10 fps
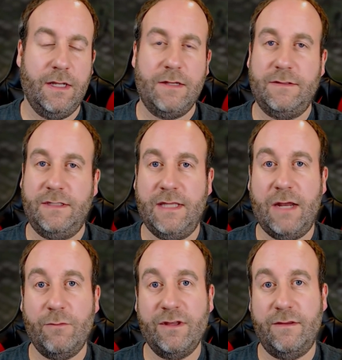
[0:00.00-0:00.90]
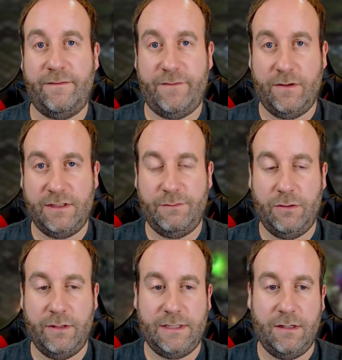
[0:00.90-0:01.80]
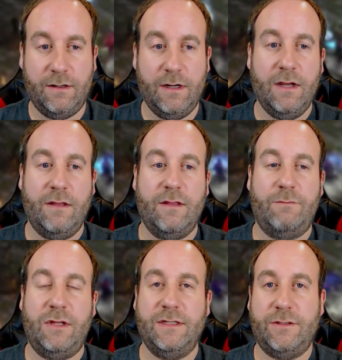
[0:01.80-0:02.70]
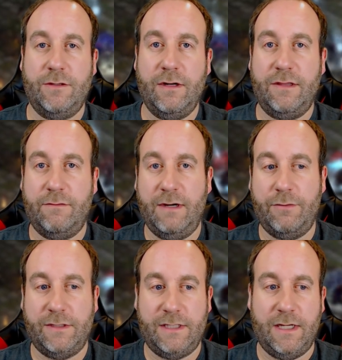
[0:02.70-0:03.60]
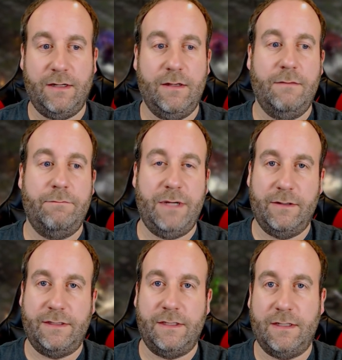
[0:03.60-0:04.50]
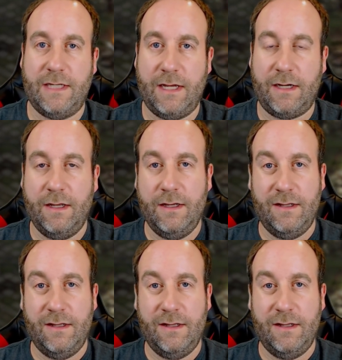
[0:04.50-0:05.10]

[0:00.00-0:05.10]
You'll see that with the first bonus here, the plus 33% piercing attack.